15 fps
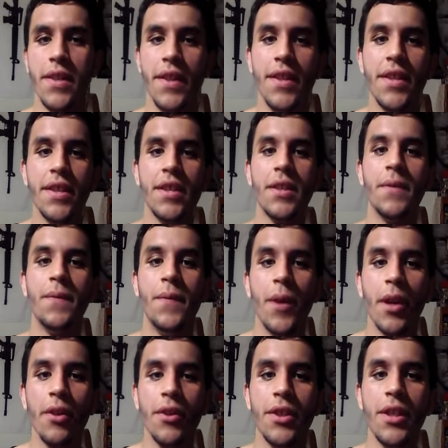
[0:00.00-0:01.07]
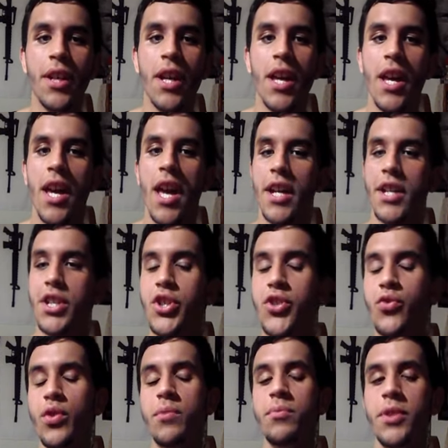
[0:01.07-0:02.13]
This is a very
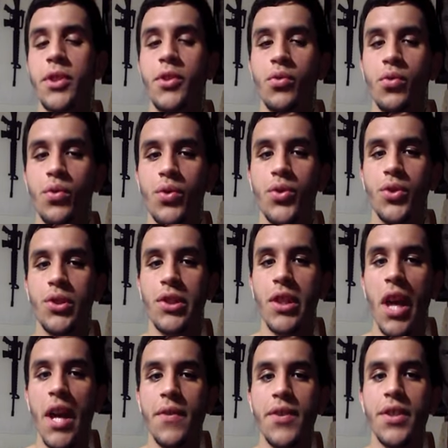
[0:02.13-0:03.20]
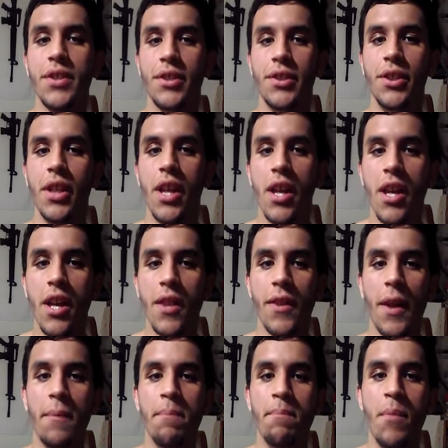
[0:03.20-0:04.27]
extremely crucial life skill
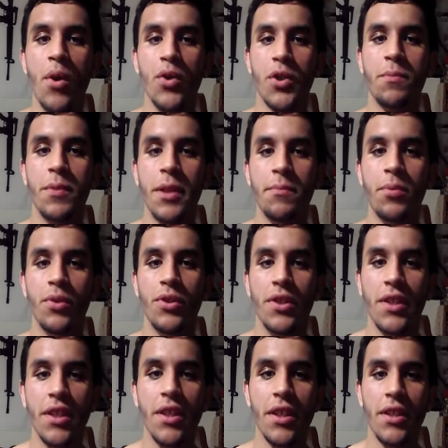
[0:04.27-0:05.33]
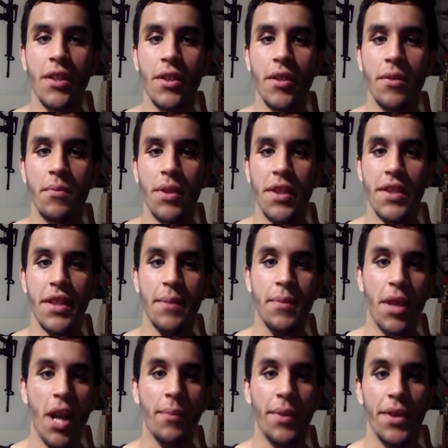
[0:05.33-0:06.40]
that most people need, but at the same
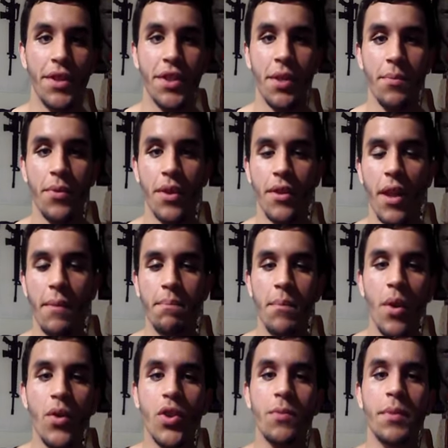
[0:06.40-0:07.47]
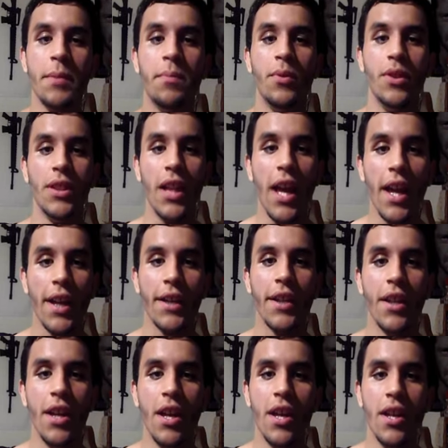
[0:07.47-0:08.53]
time, it's something that most people lack.